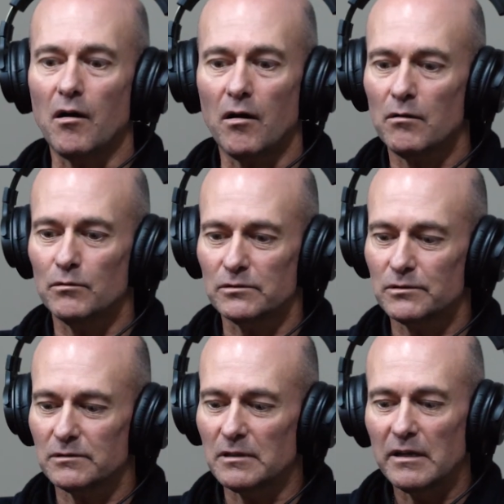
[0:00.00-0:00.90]

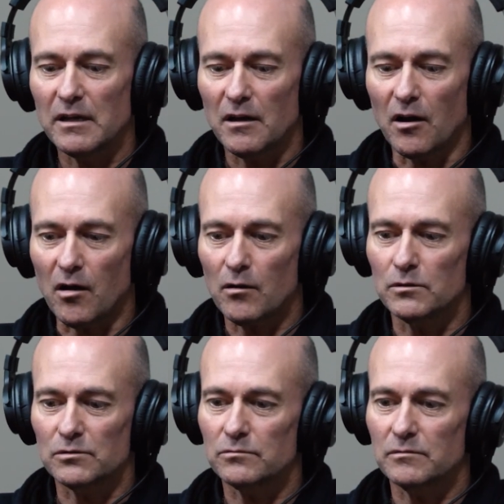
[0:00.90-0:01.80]
was,
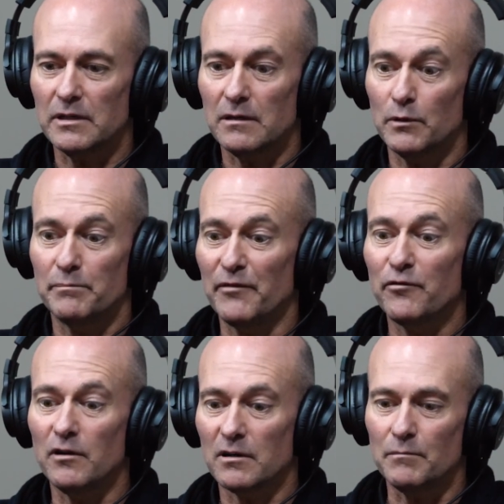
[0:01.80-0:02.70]

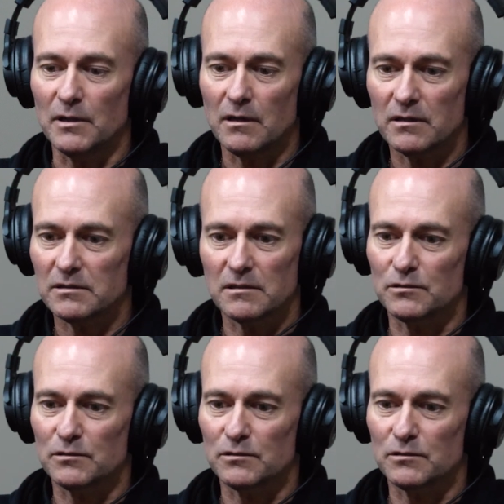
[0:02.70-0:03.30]
before I got my licence,